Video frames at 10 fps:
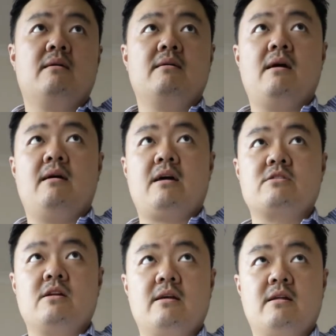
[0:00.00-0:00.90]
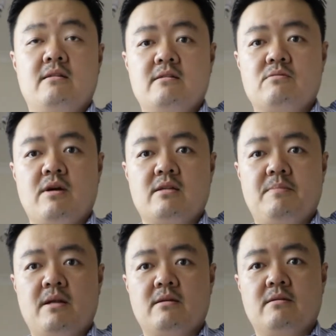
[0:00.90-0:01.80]
Yeah, actually this way is
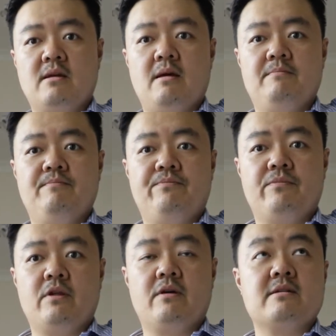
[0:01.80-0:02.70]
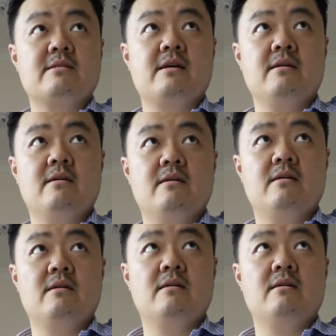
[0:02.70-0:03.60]
better. Yeah, you can see.
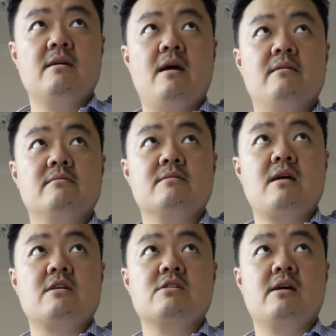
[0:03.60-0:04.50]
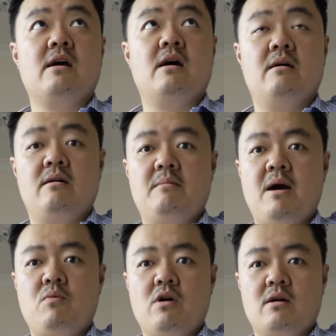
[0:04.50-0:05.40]
Yeah, so actually uh, it
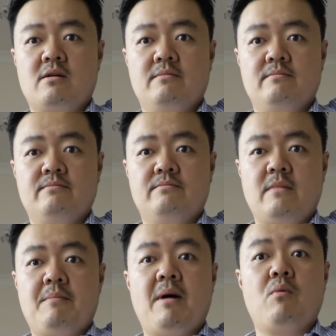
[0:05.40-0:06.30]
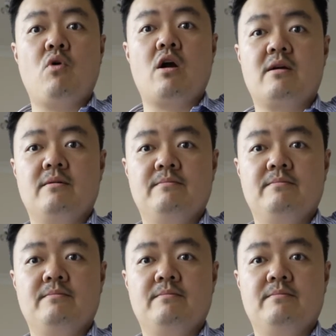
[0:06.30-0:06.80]
might work. It might work.